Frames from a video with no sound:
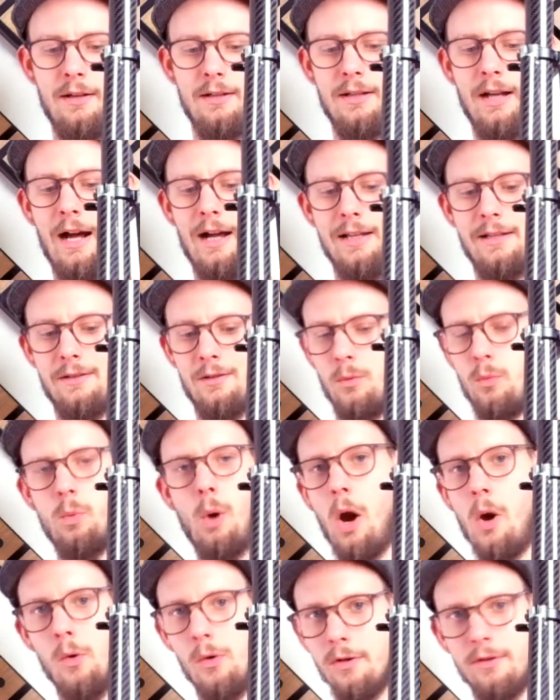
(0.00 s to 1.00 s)
guide
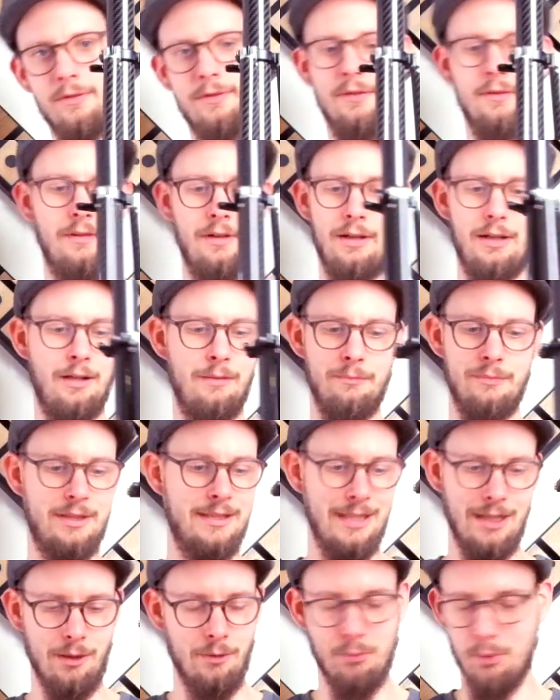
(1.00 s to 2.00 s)
rolls, I'm
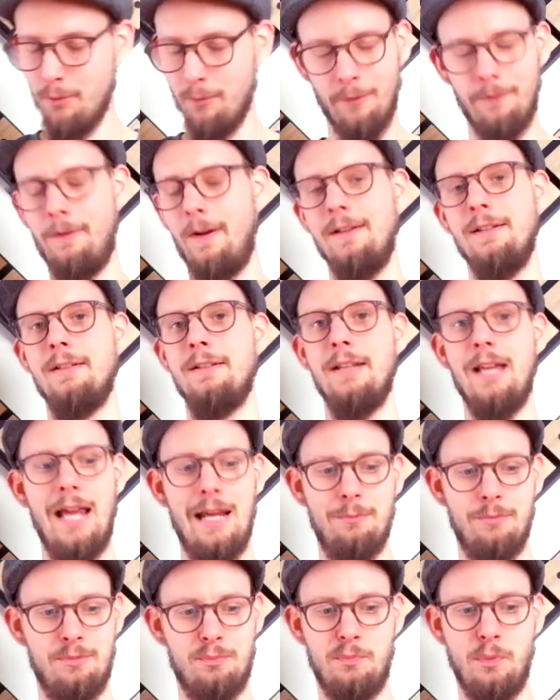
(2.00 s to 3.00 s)
terrible with finding
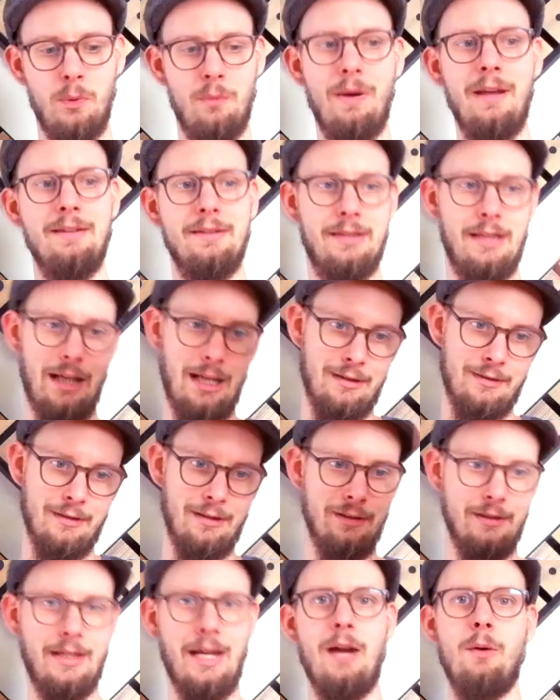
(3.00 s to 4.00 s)
names, prevent that
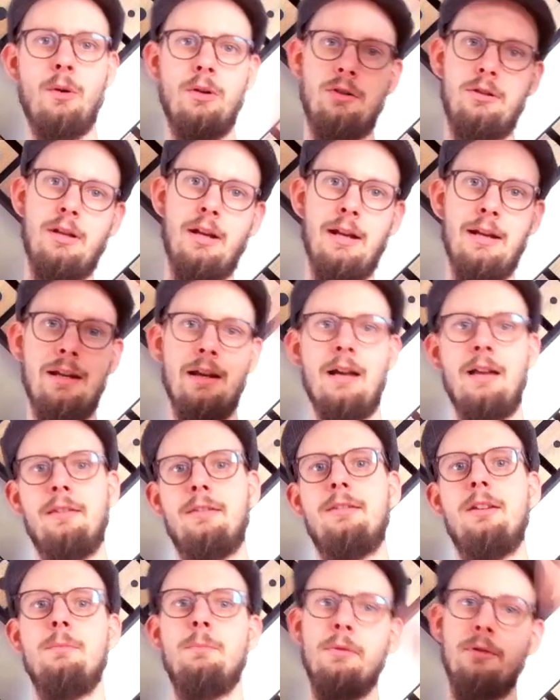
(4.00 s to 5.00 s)
and guarantee a
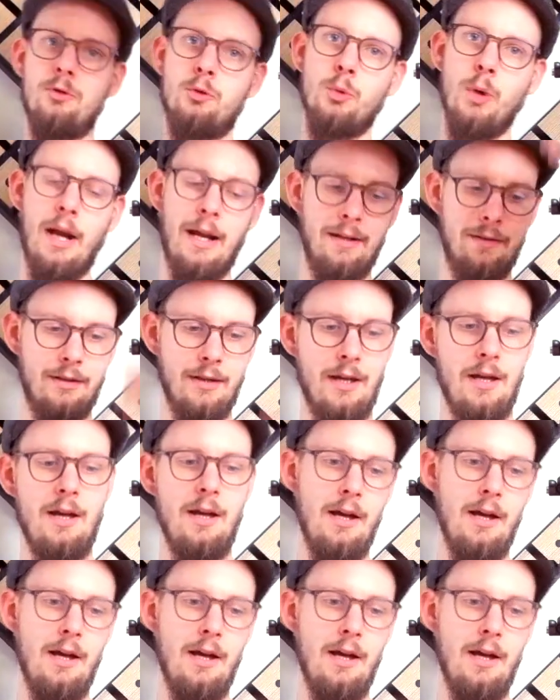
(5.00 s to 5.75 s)
super straight